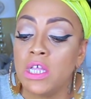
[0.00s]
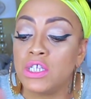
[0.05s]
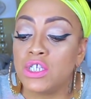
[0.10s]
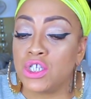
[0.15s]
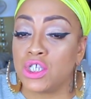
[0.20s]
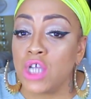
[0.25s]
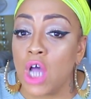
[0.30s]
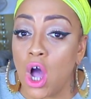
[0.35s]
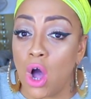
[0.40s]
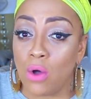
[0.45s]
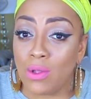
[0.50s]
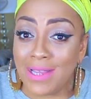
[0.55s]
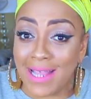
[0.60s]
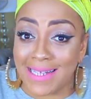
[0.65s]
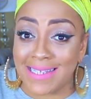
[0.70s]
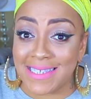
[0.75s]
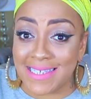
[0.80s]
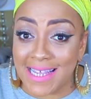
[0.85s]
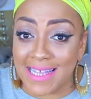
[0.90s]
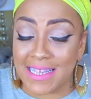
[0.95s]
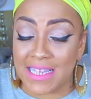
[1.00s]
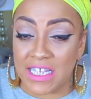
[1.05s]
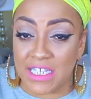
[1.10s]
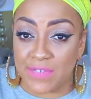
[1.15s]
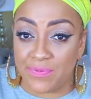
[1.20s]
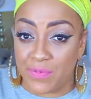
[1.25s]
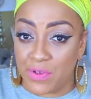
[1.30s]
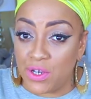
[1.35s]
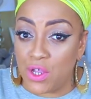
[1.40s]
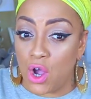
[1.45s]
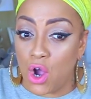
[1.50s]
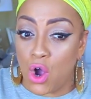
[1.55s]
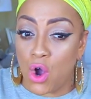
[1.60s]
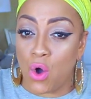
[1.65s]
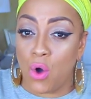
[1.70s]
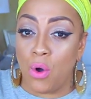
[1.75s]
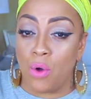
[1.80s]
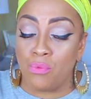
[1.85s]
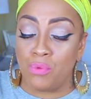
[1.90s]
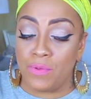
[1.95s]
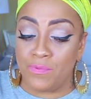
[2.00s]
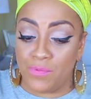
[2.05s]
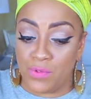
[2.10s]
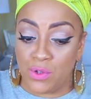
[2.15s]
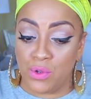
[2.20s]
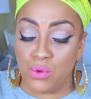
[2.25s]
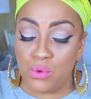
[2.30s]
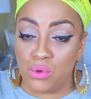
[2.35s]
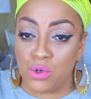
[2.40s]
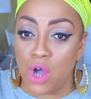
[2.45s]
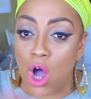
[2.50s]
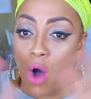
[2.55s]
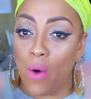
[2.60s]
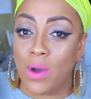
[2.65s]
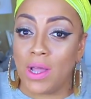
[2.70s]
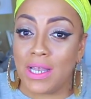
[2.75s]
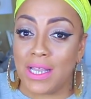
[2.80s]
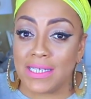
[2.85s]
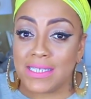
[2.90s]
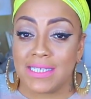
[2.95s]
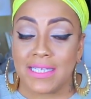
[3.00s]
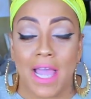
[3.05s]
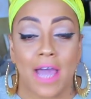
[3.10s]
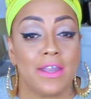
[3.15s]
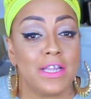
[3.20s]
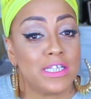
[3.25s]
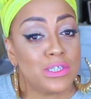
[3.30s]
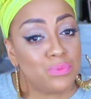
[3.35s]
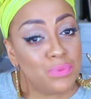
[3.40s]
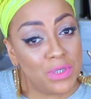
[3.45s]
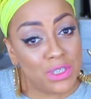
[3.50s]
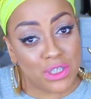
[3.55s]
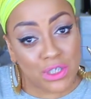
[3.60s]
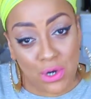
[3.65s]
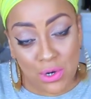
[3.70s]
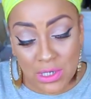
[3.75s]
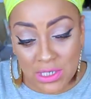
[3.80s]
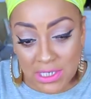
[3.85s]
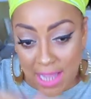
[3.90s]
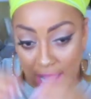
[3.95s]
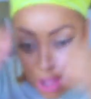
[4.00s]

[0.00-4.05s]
So let's get this video review going. Let's see how this wig turns